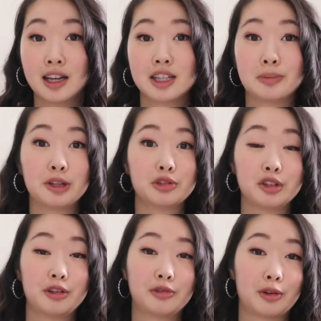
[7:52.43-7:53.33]

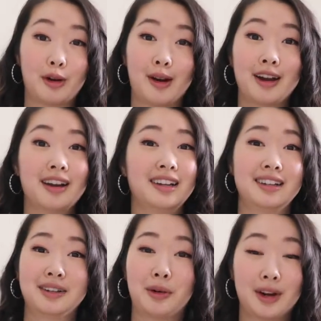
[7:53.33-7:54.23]
especially for
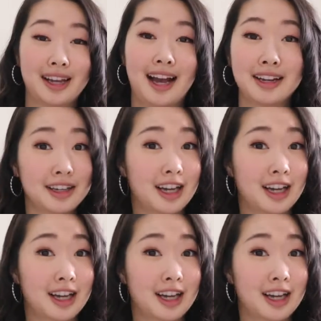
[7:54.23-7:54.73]
organic